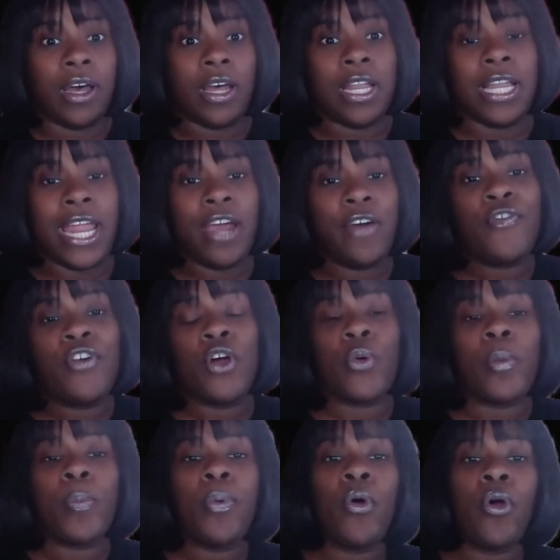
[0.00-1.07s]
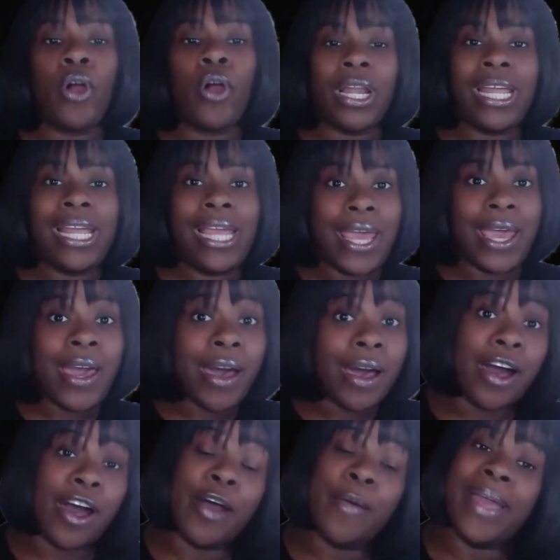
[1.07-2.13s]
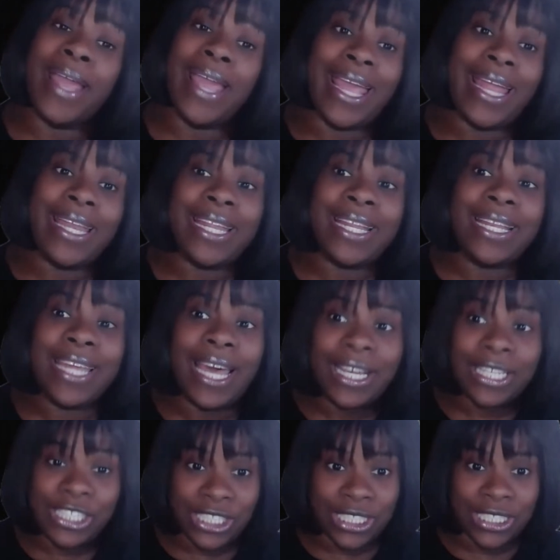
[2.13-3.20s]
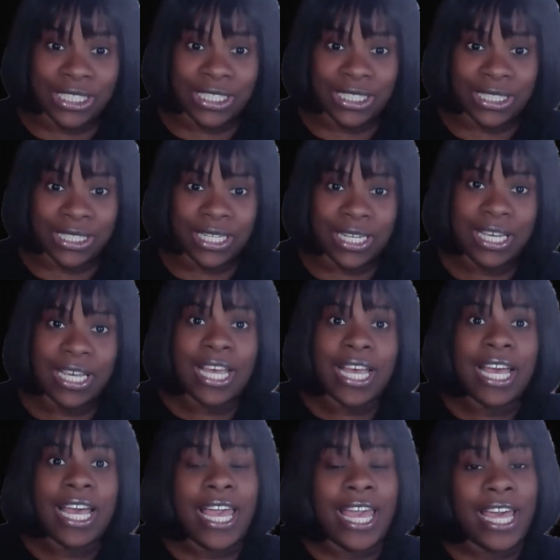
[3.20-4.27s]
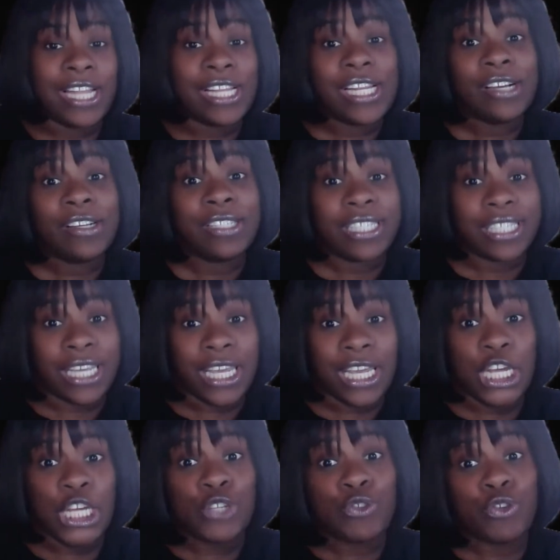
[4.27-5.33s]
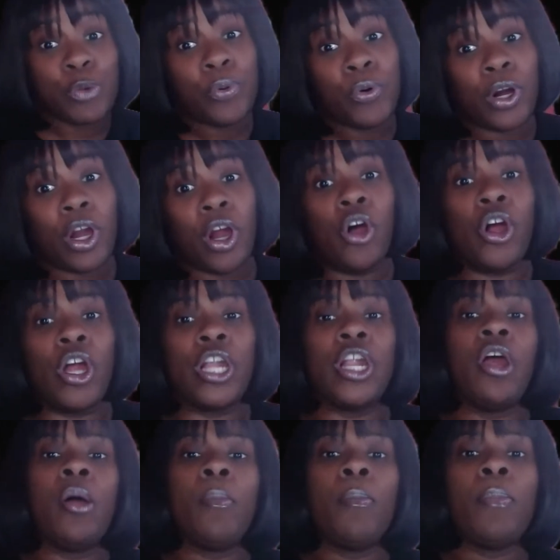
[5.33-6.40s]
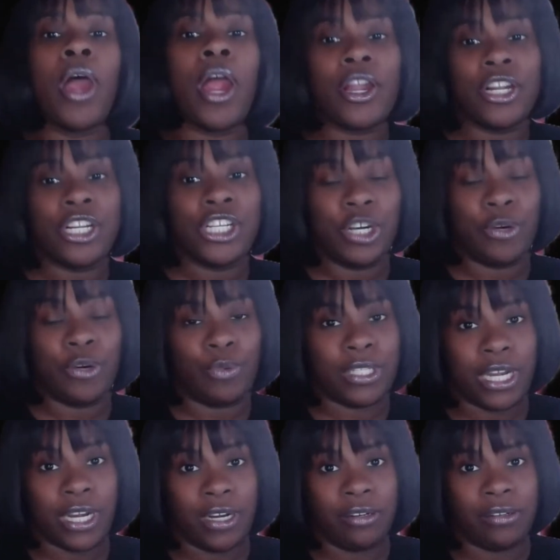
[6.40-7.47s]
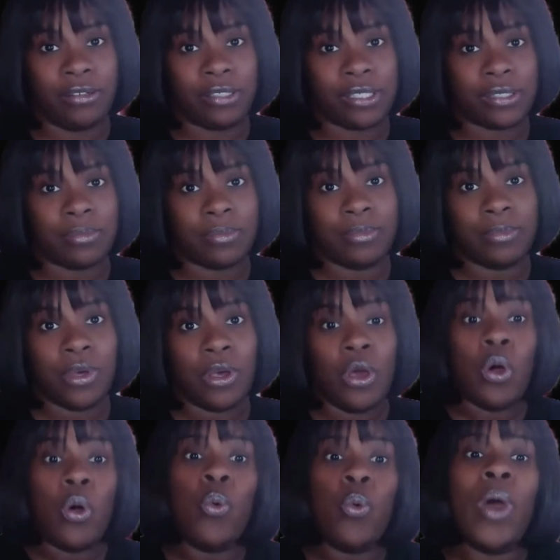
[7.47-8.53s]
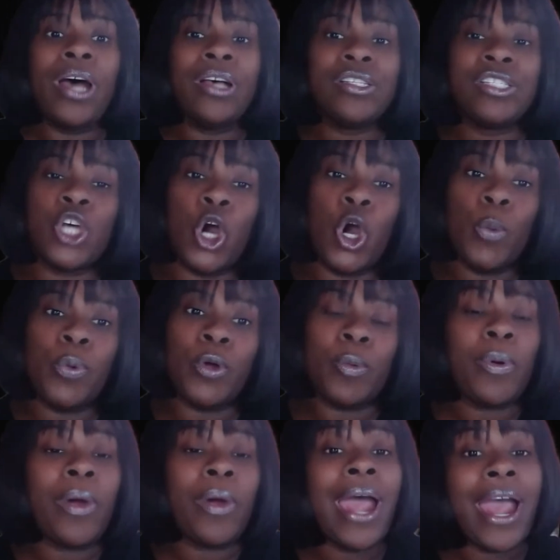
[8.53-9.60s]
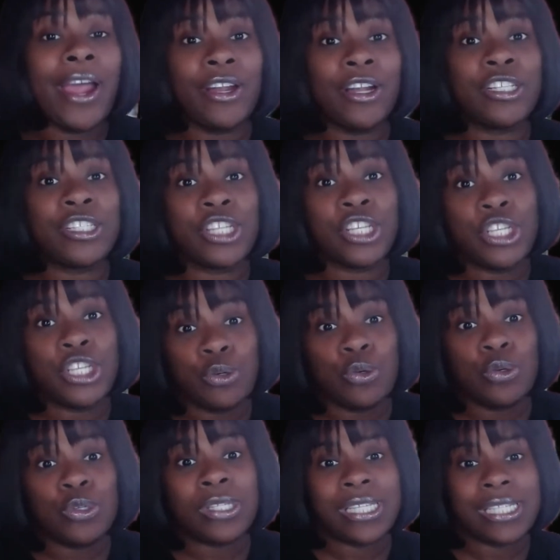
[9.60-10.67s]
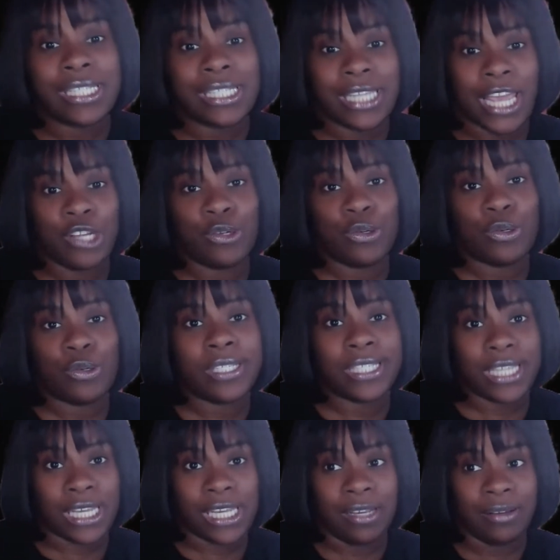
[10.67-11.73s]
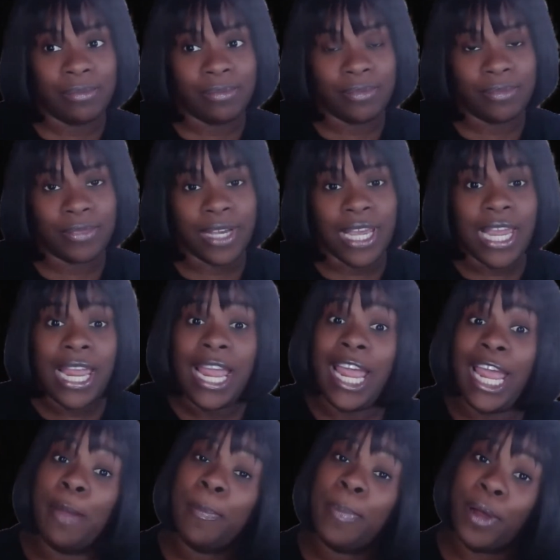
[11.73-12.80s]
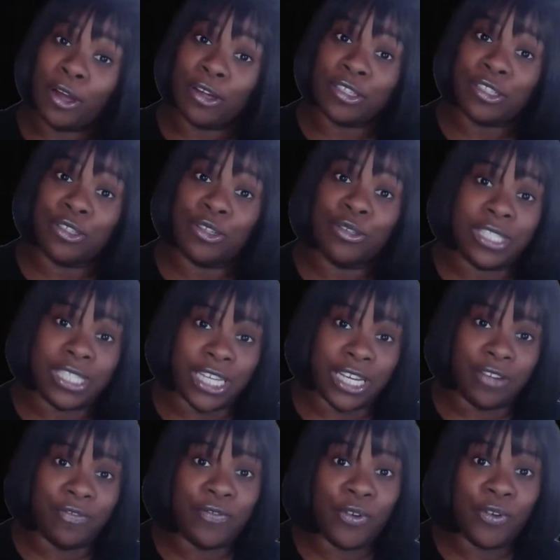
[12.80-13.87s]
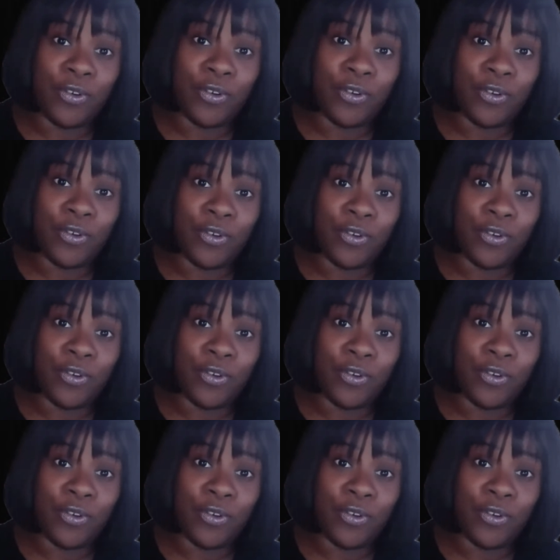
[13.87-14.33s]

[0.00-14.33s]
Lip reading: Now, for reporting income and deductions, LLCs report on partnership returns, while sole proprietors use Schedule C and personal 1040s.